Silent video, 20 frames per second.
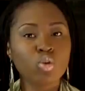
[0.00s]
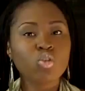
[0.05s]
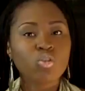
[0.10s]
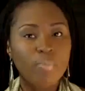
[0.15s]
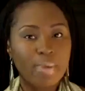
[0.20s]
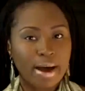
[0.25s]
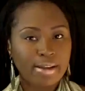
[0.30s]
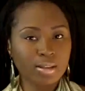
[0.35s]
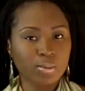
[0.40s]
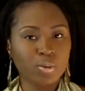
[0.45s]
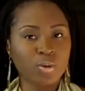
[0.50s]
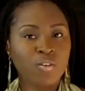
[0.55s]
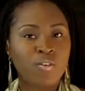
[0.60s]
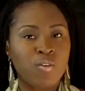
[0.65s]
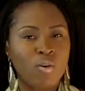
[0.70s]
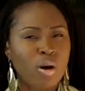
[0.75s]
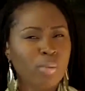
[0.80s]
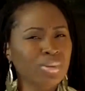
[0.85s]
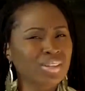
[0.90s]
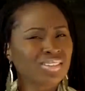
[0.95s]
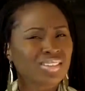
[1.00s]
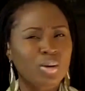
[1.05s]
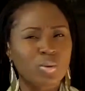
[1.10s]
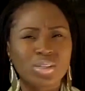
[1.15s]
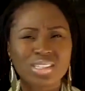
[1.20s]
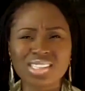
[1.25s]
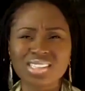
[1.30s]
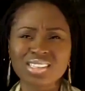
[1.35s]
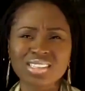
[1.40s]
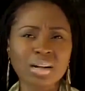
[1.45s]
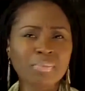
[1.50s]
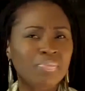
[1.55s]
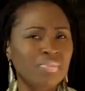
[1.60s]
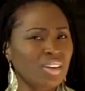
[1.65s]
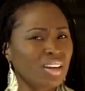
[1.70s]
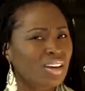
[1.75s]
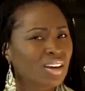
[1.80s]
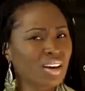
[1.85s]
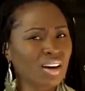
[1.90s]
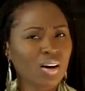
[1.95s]
by the performance, there was
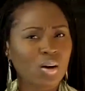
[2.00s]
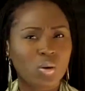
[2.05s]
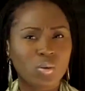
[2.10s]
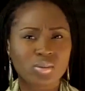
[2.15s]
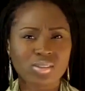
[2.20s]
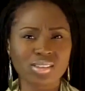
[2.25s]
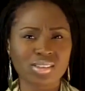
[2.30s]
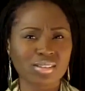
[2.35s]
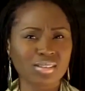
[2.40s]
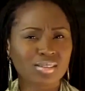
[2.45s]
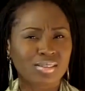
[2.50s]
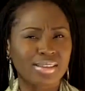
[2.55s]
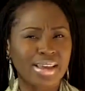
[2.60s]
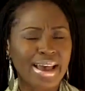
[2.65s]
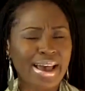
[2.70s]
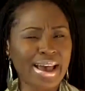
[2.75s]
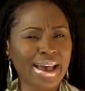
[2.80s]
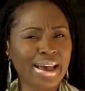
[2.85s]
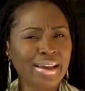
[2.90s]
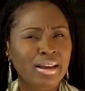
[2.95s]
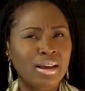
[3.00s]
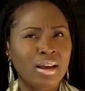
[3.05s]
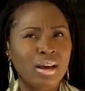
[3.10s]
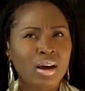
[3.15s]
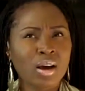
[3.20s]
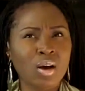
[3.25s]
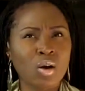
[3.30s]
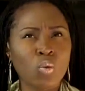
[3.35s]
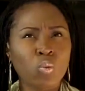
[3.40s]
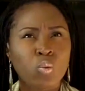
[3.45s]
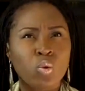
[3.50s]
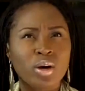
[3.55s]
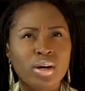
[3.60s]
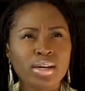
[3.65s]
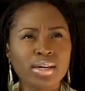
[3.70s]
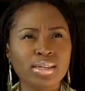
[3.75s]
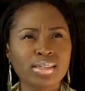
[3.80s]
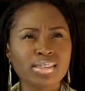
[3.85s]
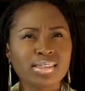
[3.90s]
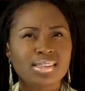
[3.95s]
something else that
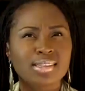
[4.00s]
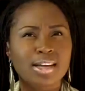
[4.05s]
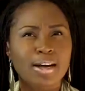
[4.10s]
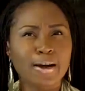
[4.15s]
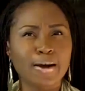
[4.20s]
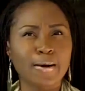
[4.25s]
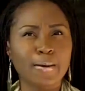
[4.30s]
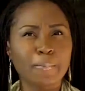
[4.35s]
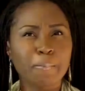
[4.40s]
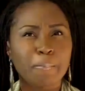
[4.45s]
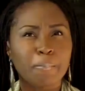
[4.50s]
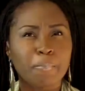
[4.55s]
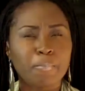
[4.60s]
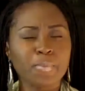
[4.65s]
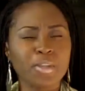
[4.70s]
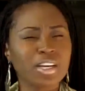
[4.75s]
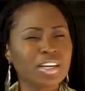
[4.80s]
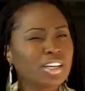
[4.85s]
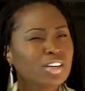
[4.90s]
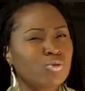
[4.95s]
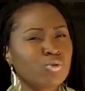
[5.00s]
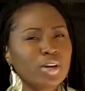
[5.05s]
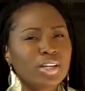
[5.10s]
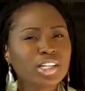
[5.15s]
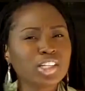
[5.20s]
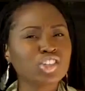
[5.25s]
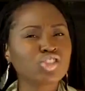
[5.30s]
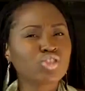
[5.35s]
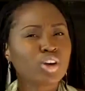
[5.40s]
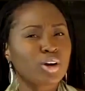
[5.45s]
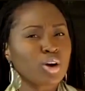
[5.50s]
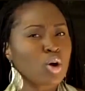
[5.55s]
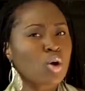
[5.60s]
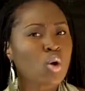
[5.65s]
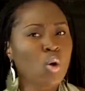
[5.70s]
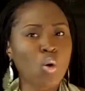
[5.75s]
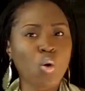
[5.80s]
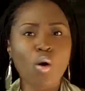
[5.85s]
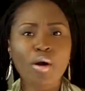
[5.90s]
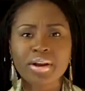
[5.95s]
was, it really struck a
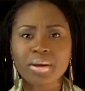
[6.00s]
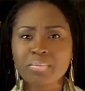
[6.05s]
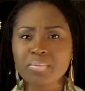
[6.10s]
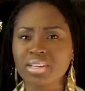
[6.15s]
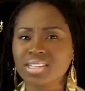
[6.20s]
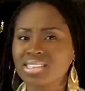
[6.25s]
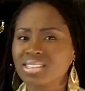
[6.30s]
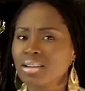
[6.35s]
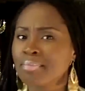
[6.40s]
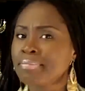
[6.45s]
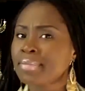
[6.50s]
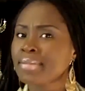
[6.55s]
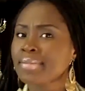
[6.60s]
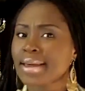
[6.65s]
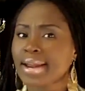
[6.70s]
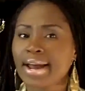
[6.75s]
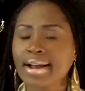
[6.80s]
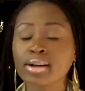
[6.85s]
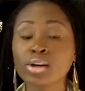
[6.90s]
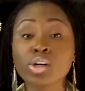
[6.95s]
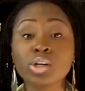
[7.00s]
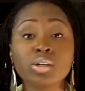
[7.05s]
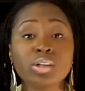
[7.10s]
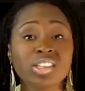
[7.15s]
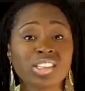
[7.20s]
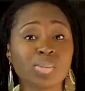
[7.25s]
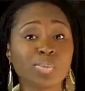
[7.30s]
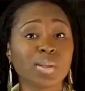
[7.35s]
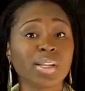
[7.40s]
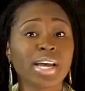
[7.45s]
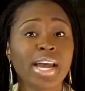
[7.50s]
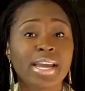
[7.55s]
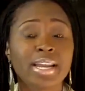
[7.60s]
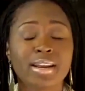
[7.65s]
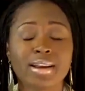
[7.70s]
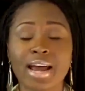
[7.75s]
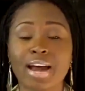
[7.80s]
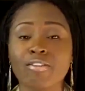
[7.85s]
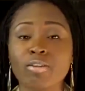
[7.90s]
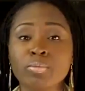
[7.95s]
chord in me, something that I couldn't explain. And
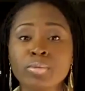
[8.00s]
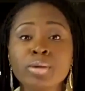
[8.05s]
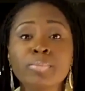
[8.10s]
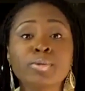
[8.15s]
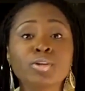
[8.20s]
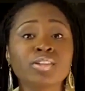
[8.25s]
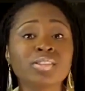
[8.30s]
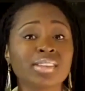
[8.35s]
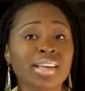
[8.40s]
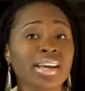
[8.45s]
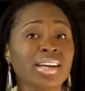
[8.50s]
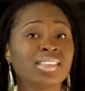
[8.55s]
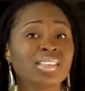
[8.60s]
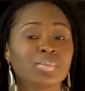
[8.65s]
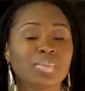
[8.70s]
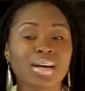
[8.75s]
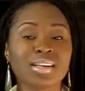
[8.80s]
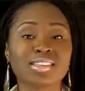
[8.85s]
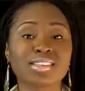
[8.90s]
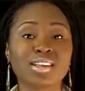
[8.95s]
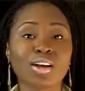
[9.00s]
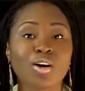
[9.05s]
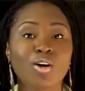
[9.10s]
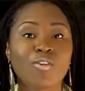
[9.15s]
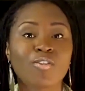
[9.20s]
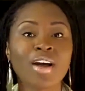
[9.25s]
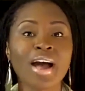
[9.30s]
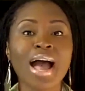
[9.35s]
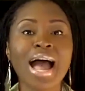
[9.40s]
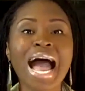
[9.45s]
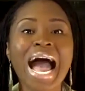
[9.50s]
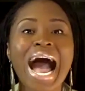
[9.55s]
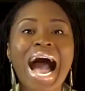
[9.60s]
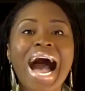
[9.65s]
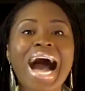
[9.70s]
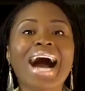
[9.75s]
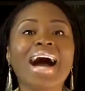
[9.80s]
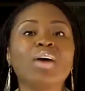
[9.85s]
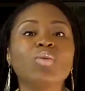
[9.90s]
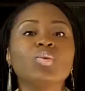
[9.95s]
I remember saying to myself,
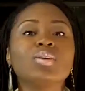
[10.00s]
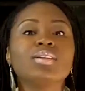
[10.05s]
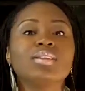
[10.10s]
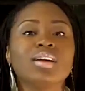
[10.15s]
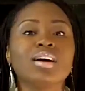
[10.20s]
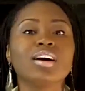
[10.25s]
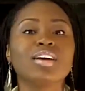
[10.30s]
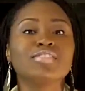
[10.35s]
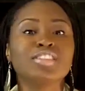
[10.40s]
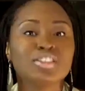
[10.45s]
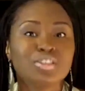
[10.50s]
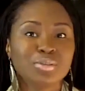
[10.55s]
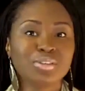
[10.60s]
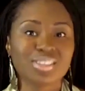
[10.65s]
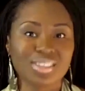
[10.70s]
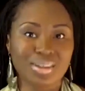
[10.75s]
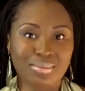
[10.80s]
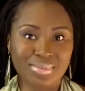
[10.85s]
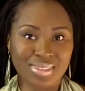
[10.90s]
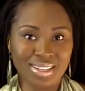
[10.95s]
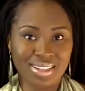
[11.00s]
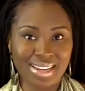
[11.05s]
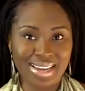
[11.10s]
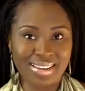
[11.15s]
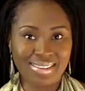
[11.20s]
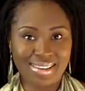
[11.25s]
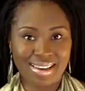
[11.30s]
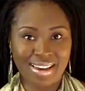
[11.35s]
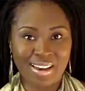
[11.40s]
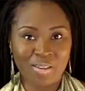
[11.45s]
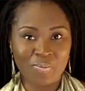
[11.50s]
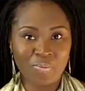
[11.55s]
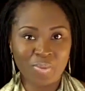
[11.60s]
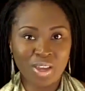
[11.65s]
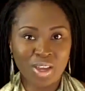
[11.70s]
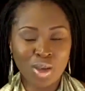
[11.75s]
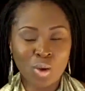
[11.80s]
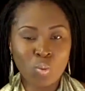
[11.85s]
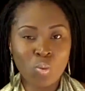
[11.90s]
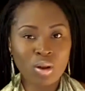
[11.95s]
I would love to do something like that.
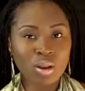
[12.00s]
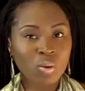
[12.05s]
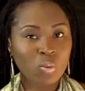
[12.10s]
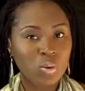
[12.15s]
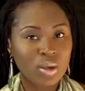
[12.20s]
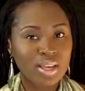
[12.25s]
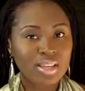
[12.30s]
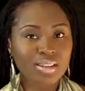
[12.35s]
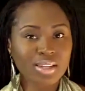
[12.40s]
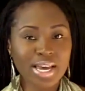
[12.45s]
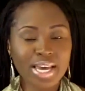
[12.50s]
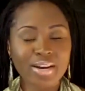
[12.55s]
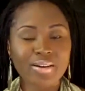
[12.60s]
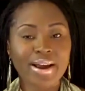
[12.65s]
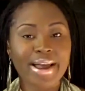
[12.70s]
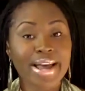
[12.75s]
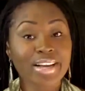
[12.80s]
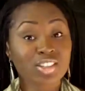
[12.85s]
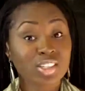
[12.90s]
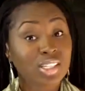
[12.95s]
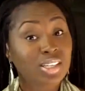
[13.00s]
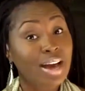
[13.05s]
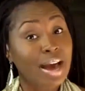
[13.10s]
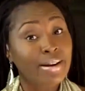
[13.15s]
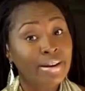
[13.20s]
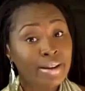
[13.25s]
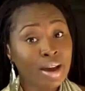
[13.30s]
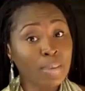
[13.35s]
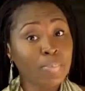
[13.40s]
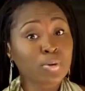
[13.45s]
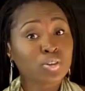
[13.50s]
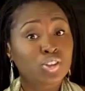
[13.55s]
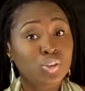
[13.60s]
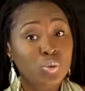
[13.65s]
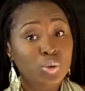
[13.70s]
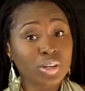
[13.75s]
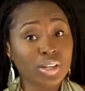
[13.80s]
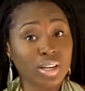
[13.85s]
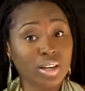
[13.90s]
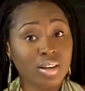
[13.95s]
Well, a week later, I actually got an
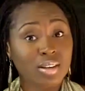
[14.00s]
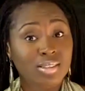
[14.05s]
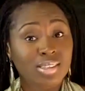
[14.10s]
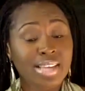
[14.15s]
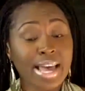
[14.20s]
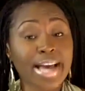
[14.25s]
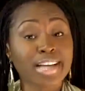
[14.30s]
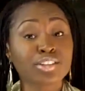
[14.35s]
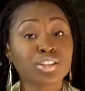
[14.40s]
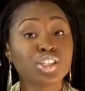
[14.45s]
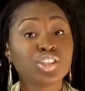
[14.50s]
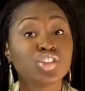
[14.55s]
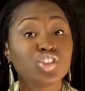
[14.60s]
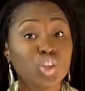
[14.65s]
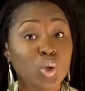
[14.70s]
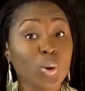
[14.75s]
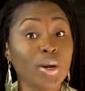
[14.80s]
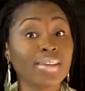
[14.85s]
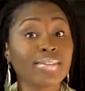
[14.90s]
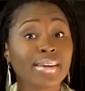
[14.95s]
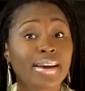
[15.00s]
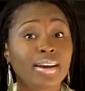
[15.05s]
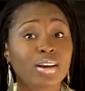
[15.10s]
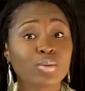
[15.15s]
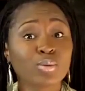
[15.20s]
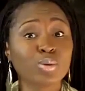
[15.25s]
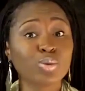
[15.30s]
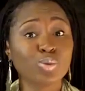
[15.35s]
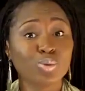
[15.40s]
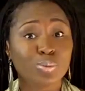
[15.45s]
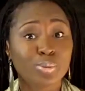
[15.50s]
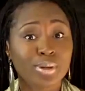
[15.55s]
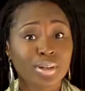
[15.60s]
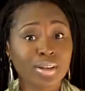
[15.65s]
opportunity to actually join that group.